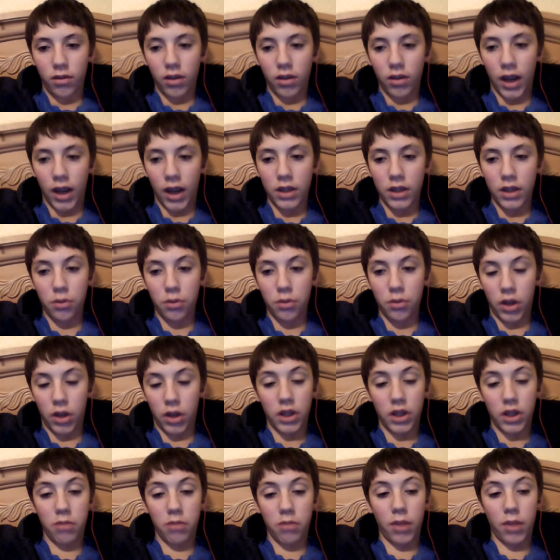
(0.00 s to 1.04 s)
actually
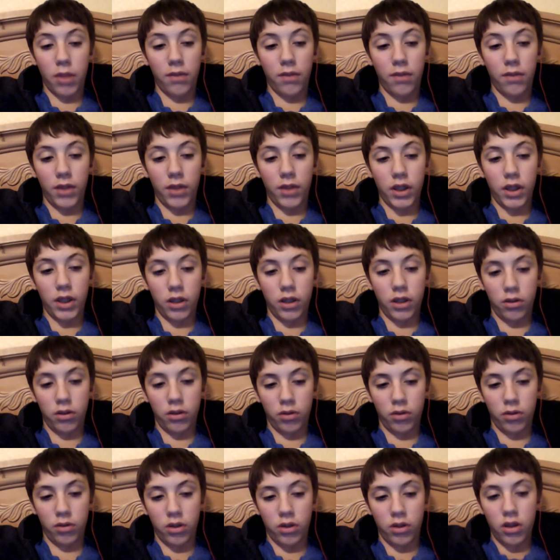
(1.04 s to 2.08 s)
watching my
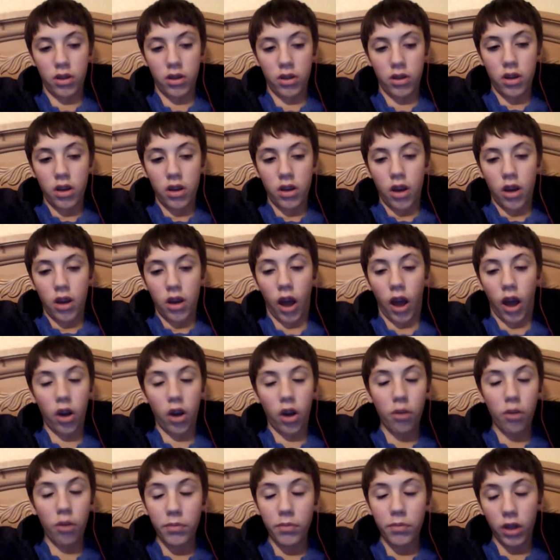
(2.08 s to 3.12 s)
videos. I
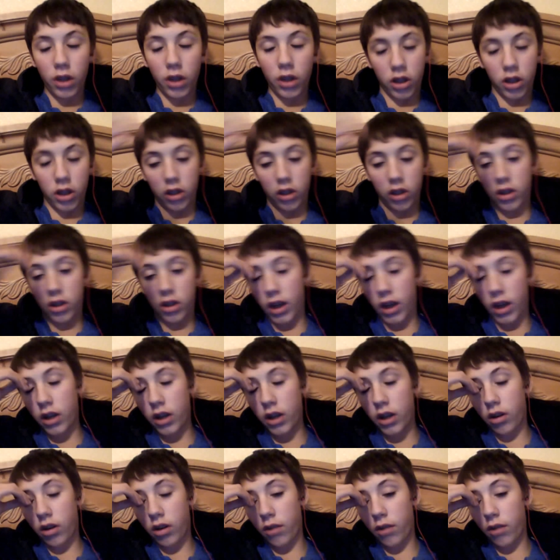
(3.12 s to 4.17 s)
hope they're good. I
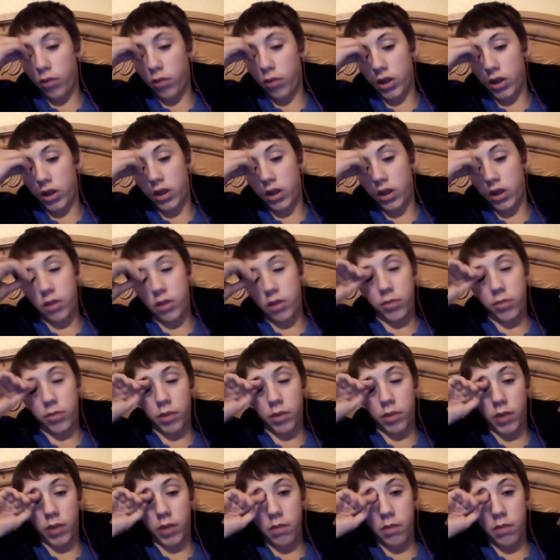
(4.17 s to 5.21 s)
know I've watched them
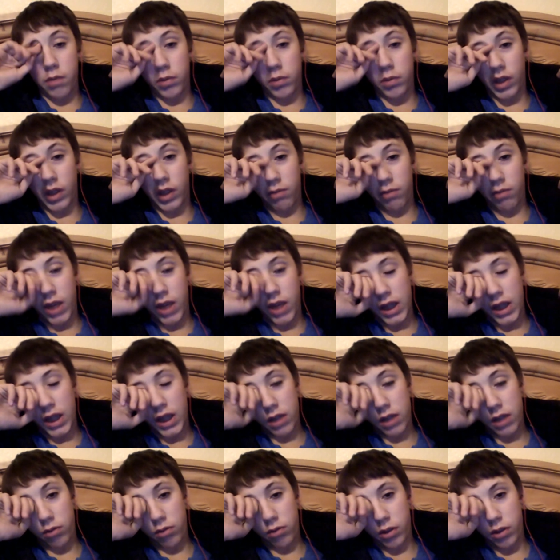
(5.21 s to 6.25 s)
sometimes, like,
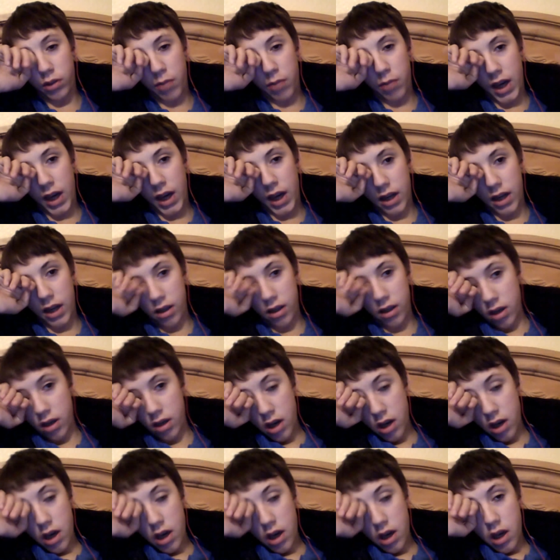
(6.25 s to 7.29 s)
it's
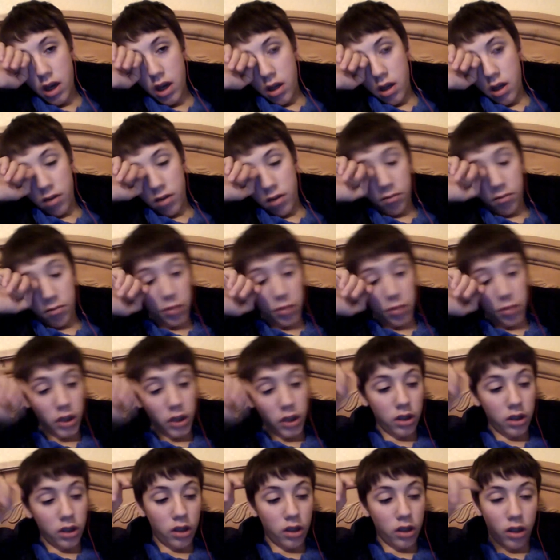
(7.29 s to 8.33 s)
bad. But,
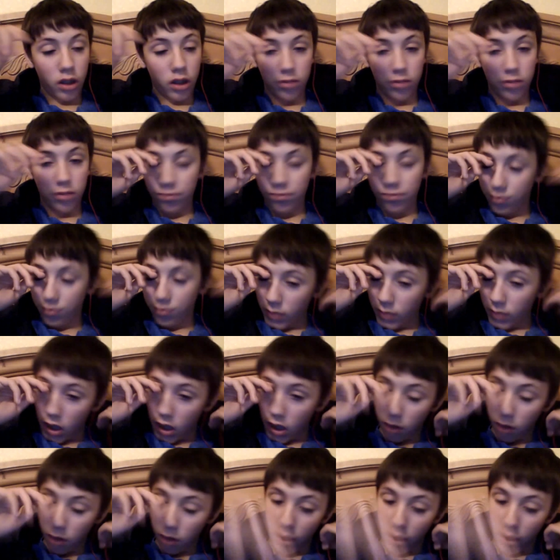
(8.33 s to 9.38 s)
um,
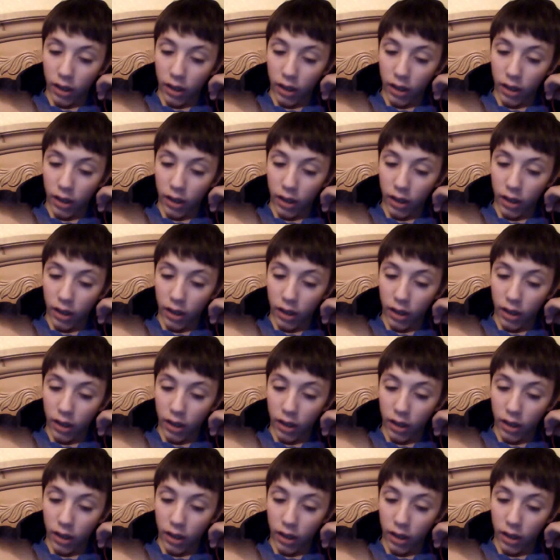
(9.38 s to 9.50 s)
anyway,